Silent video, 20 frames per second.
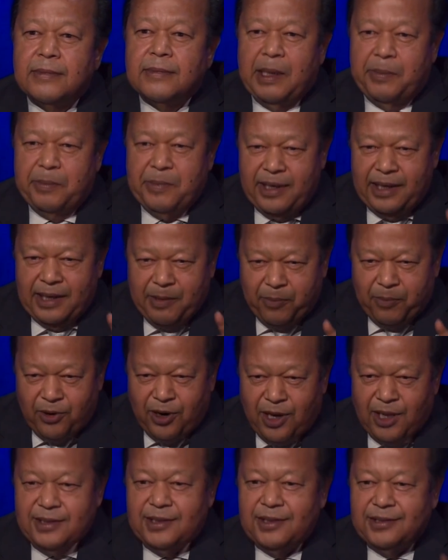I'm in the
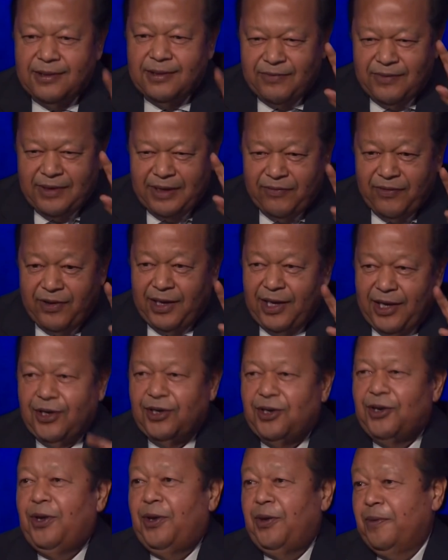process of giving
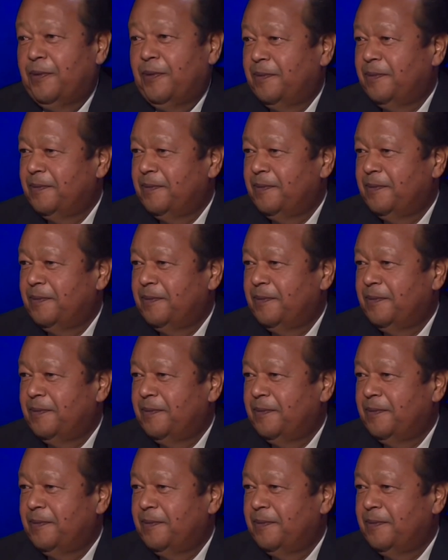it to you.